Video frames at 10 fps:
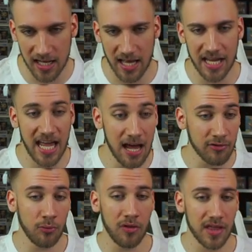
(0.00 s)
And
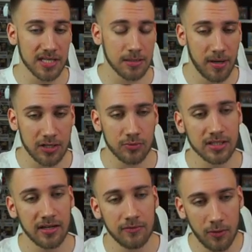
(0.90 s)
everyone that is a patron
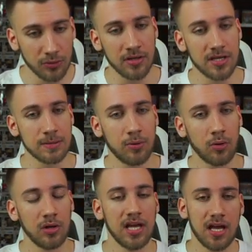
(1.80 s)
can vote in this poll.